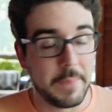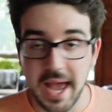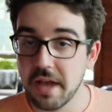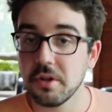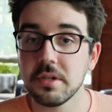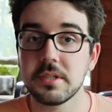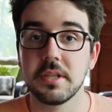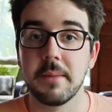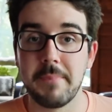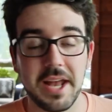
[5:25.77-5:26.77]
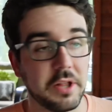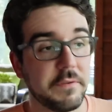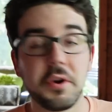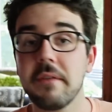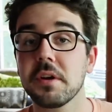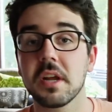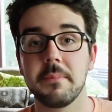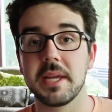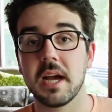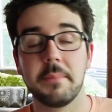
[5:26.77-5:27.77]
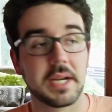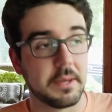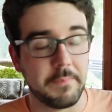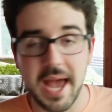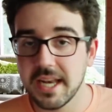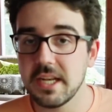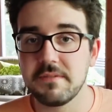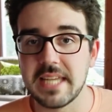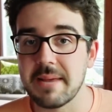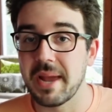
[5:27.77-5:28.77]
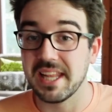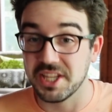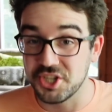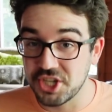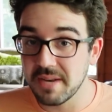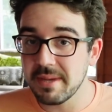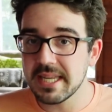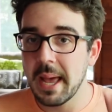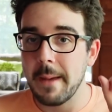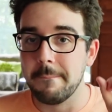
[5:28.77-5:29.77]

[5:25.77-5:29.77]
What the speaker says: Pedal to the metal. If you're ever gonna become a competitive team, a legitimate